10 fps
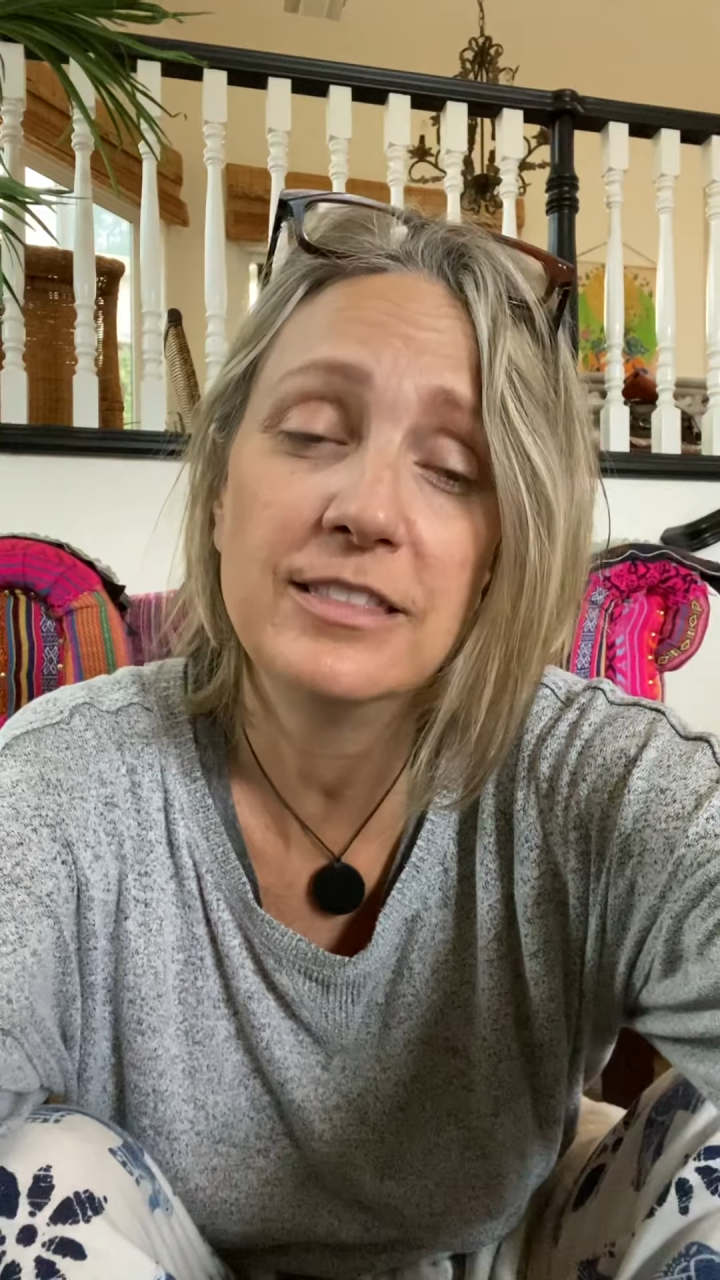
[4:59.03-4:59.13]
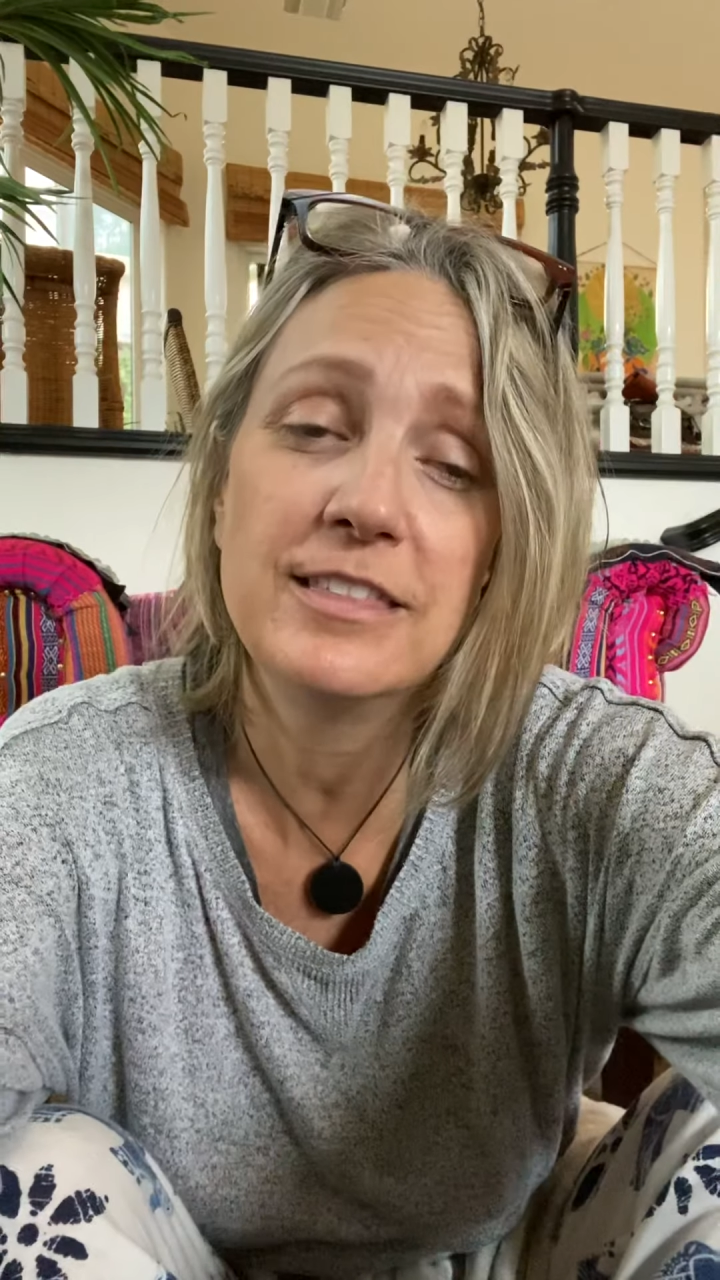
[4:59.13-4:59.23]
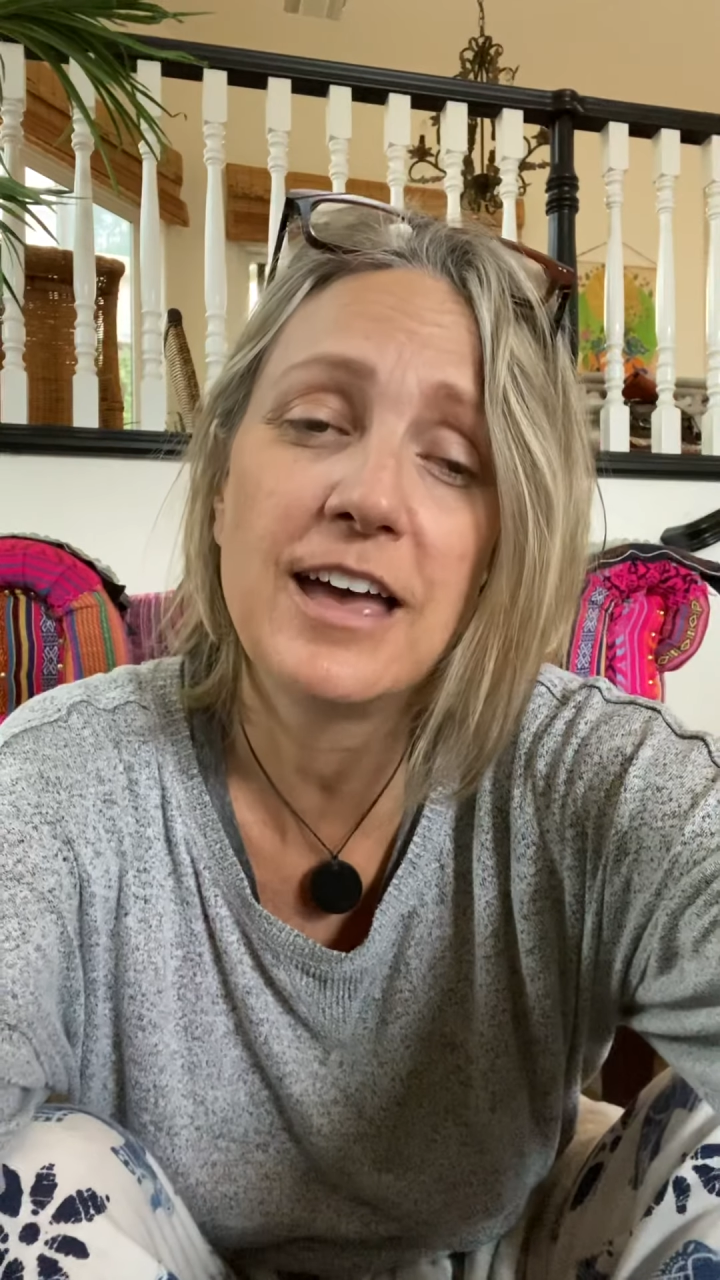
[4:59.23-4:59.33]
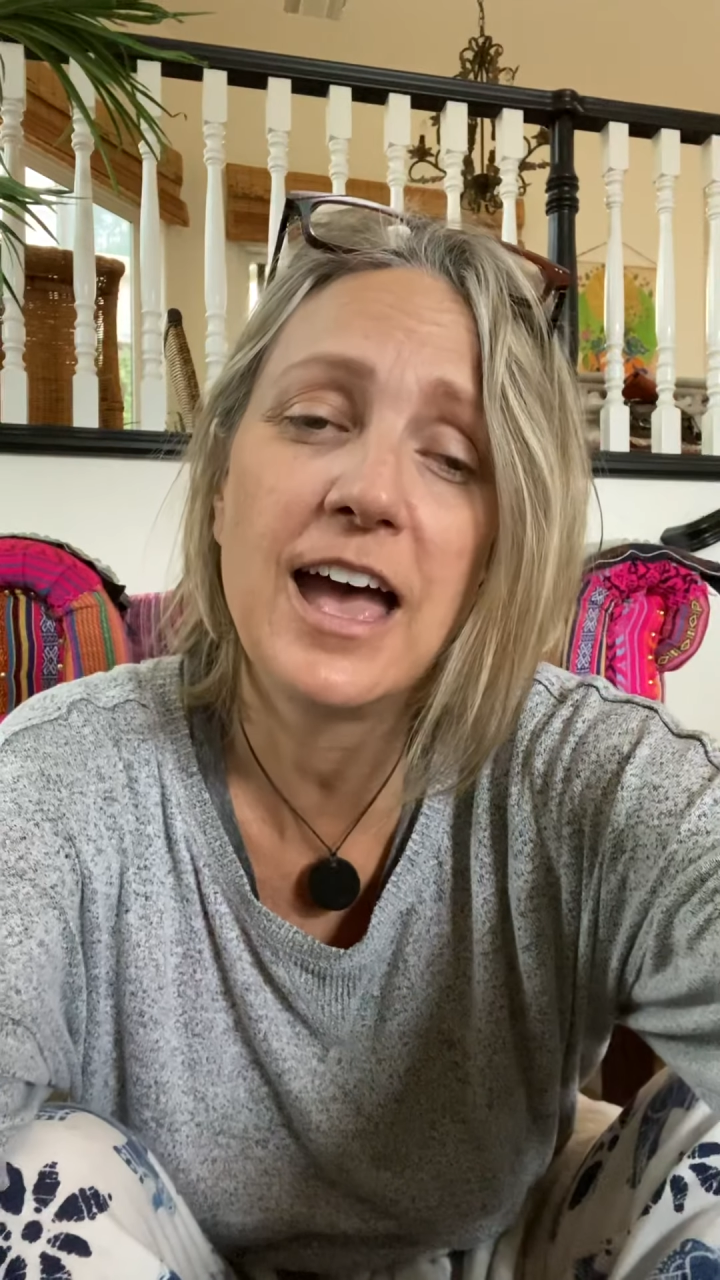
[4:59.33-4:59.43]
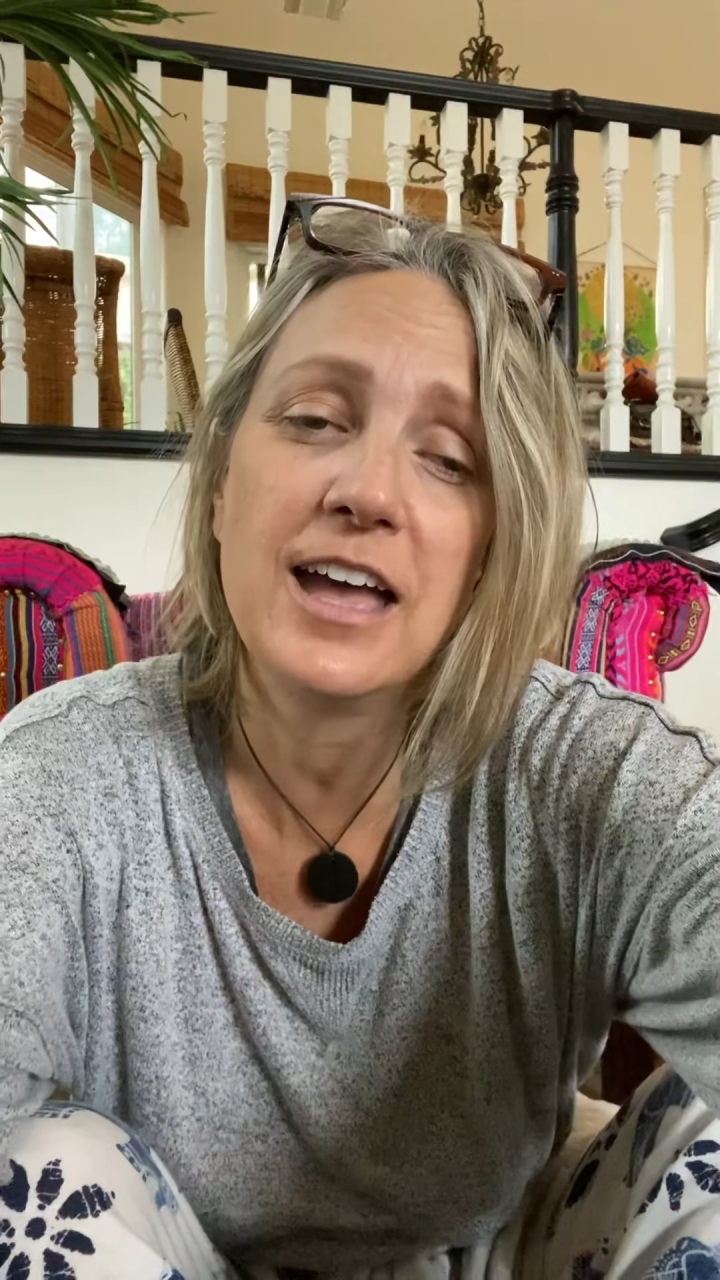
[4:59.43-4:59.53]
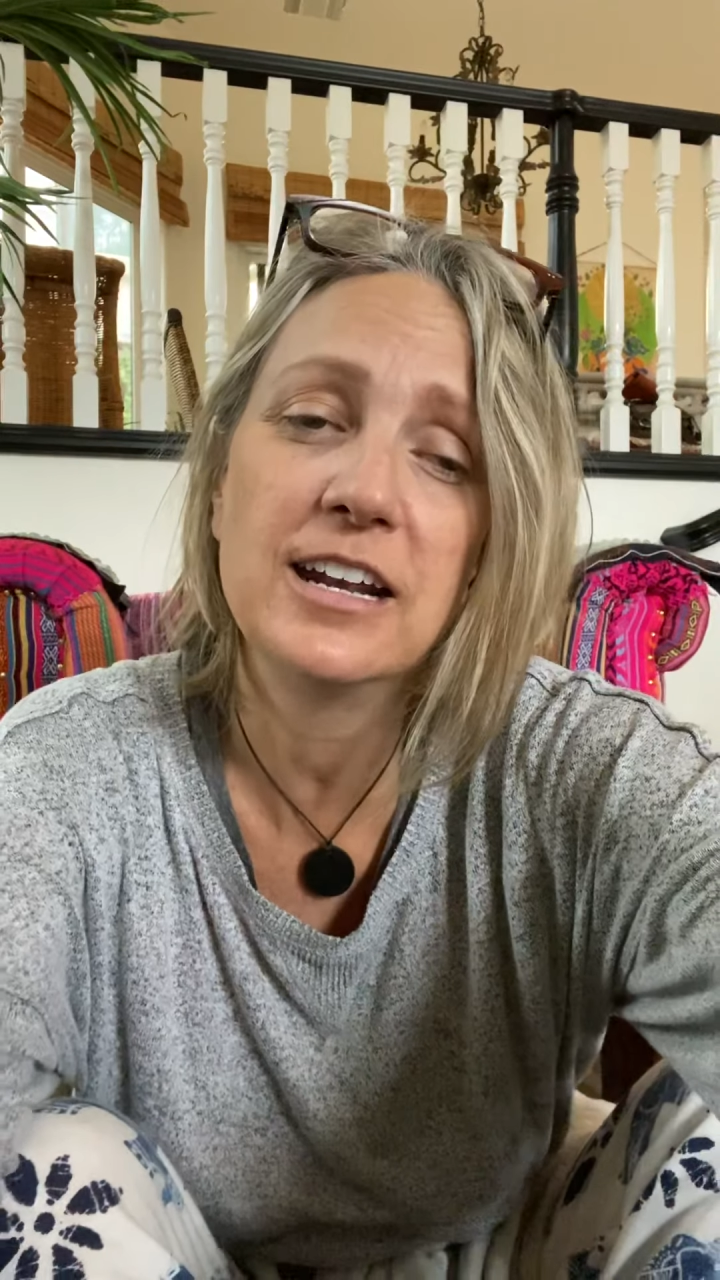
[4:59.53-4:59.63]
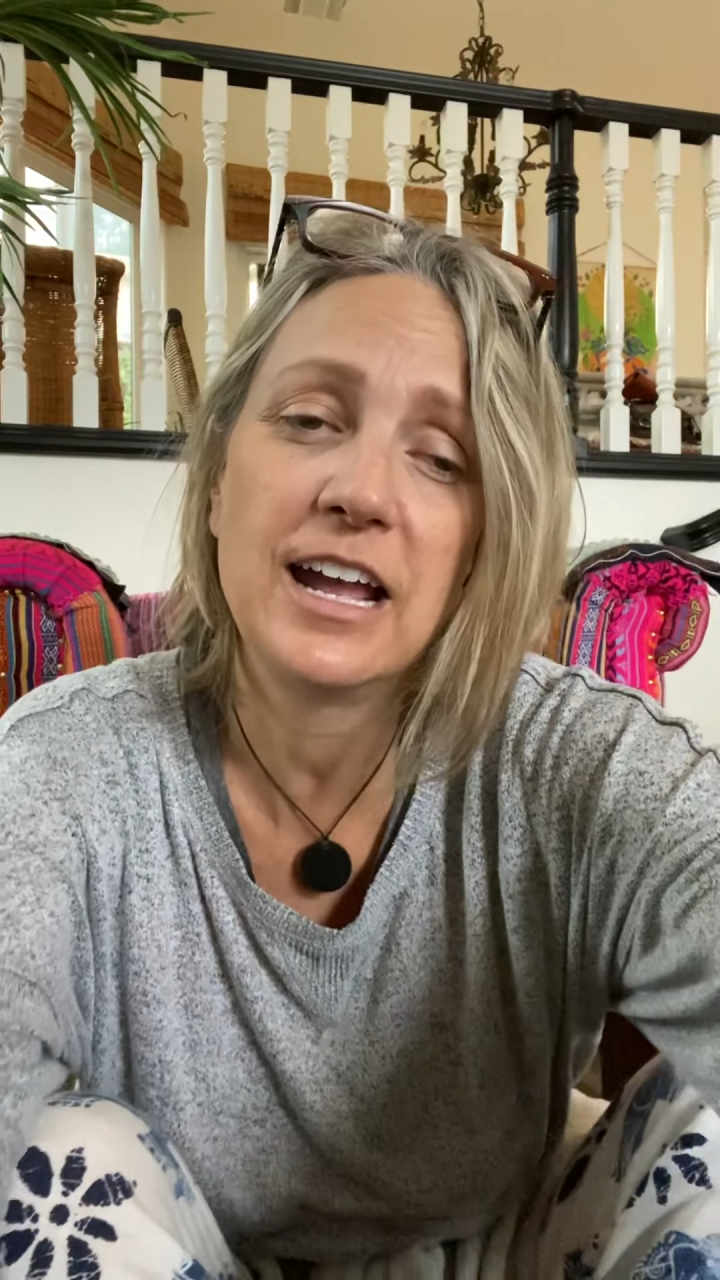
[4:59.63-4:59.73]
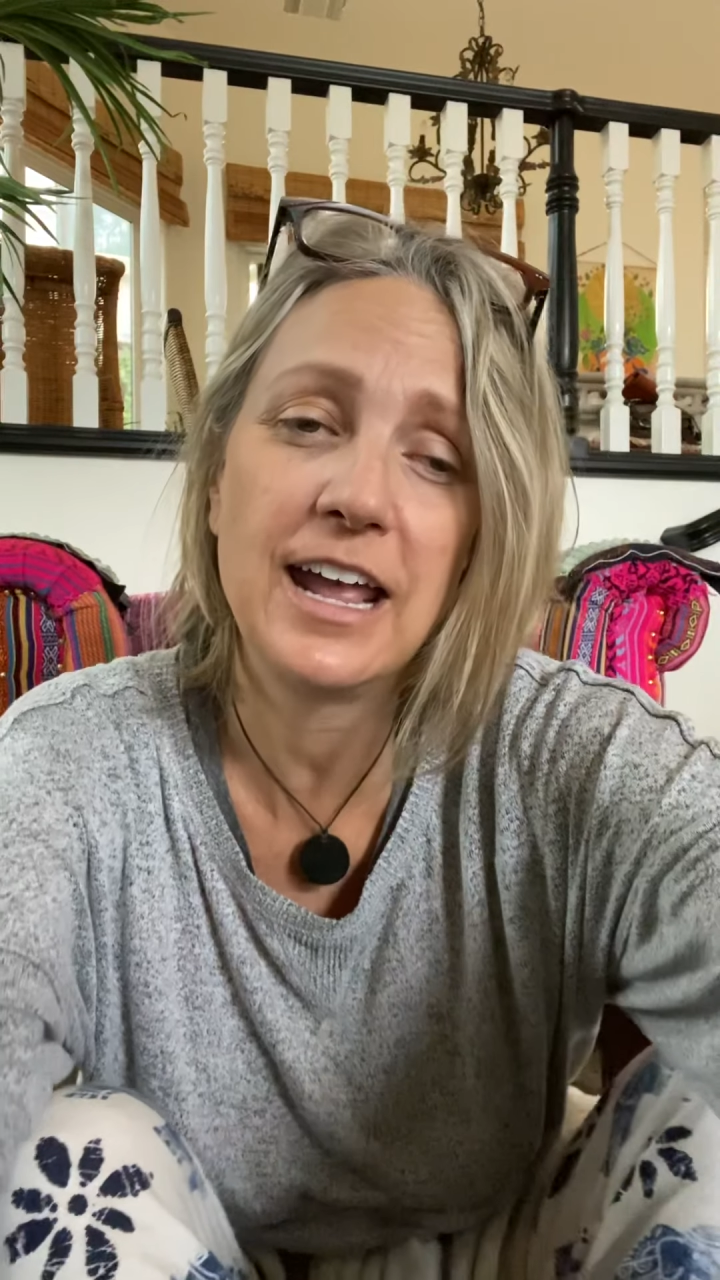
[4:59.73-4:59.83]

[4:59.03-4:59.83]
that I